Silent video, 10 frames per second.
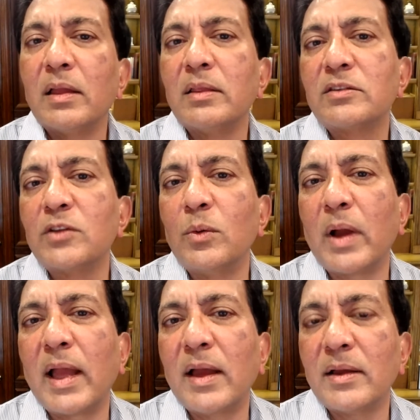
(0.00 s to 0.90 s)
So
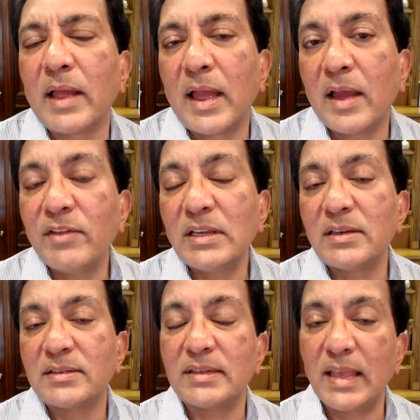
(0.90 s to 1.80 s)
having
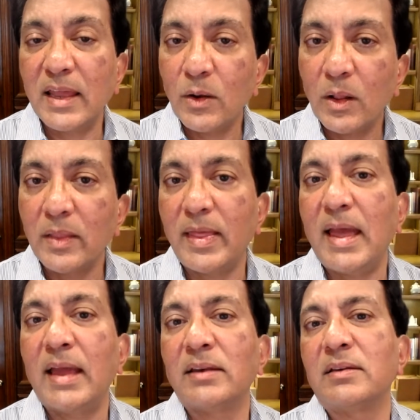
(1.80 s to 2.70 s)
said all
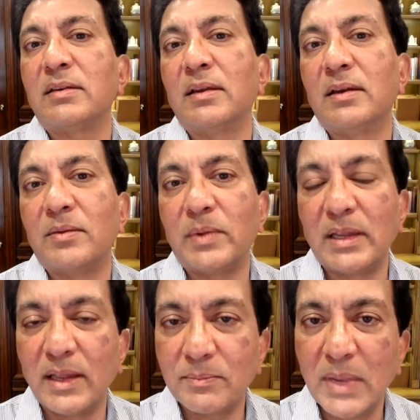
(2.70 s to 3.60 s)
that, we
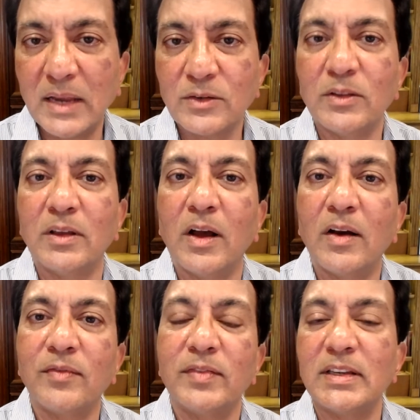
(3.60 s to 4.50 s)
get back to the
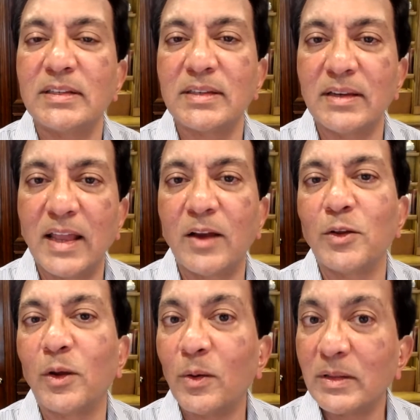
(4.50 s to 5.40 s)
office, and now you
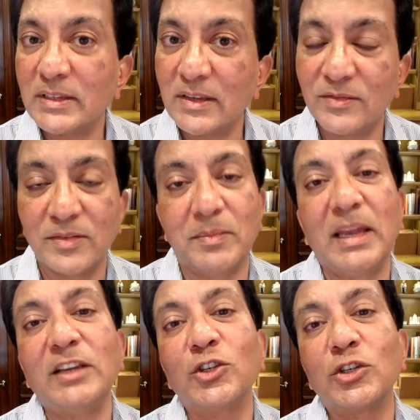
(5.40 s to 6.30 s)
got all this
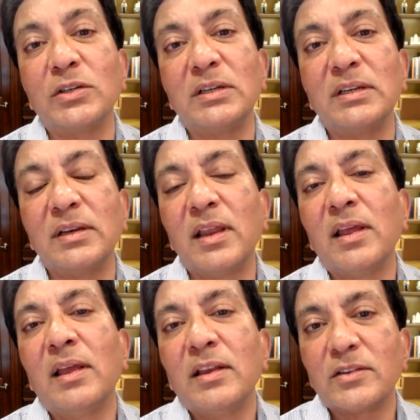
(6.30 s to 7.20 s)
information.
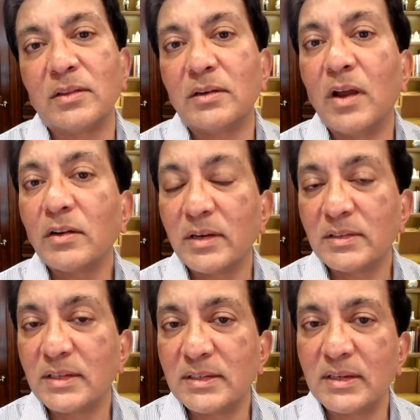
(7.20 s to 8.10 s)
So the doctor has
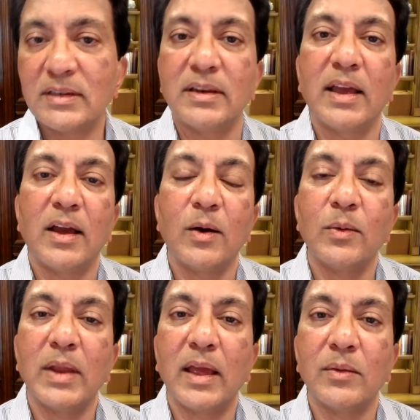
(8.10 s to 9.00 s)
to sit down
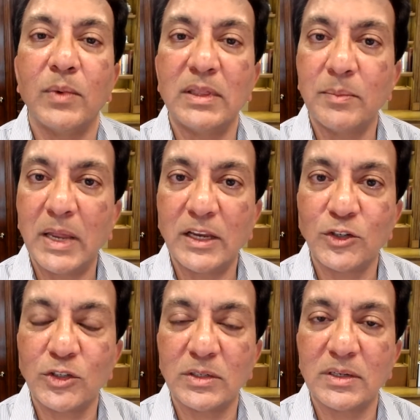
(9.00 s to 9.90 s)
with the
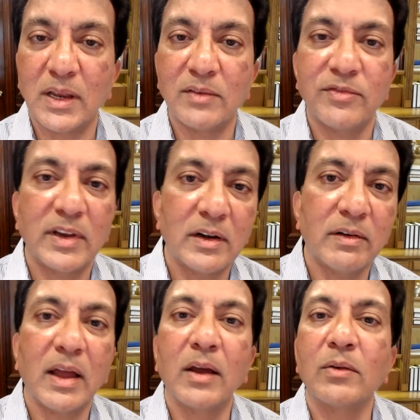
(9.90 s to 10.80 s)
patient and figure
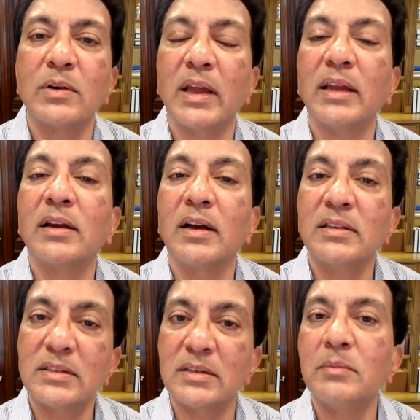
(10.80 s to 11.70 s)
out a
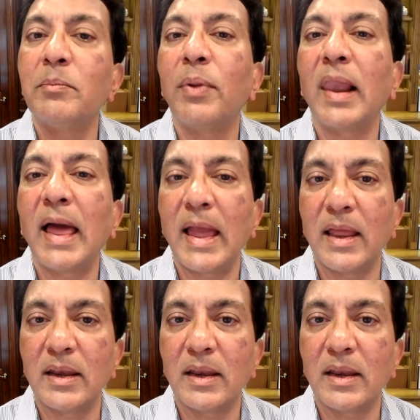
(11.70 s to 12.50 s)
custom plan.